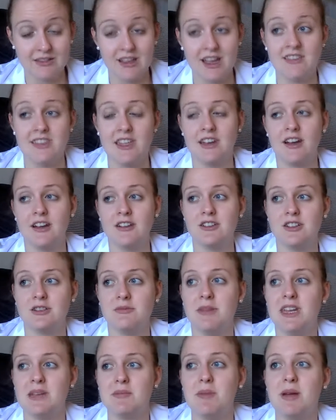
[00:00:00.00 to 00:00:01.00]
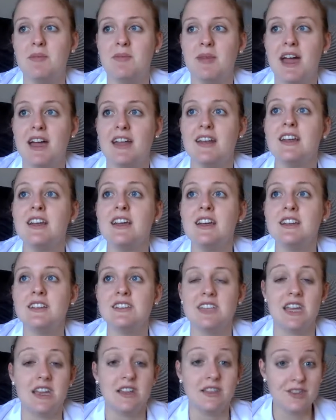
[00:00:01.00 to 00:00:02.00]
And then under make my bed,
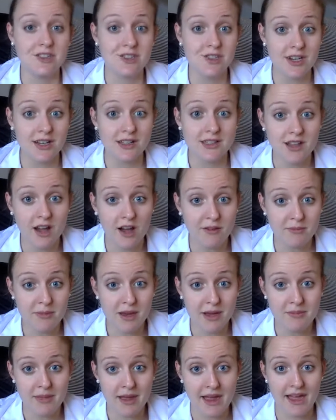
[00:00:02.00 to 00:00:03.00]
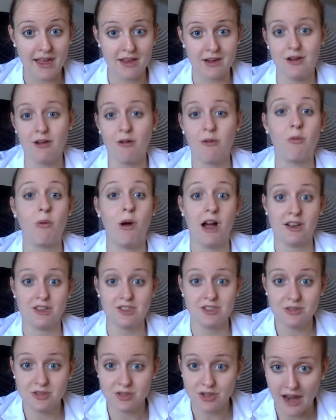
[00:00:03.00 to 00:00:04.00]
take the sheets off my bed, wash
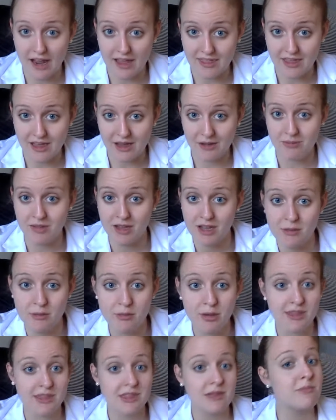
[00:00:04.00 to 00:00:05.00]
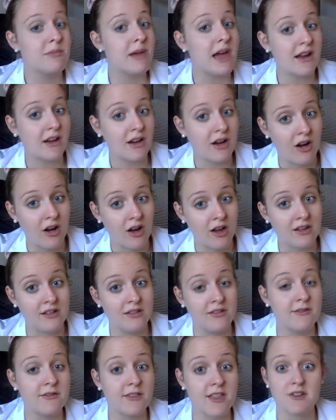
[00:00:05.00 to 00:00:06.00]
and dry them, put them back on,
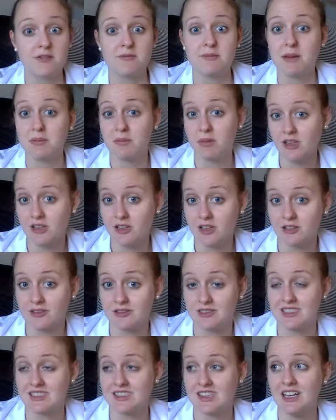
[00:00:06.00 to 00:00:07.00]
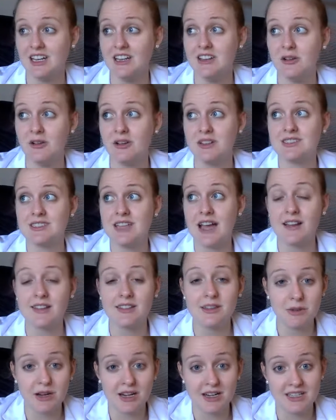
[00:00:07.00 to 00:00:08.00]
fluff my pillows, then I know
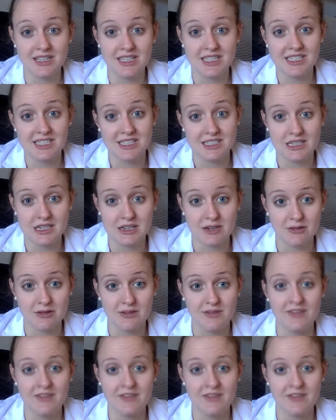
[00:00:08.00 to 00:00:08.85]
exactly what I need to do.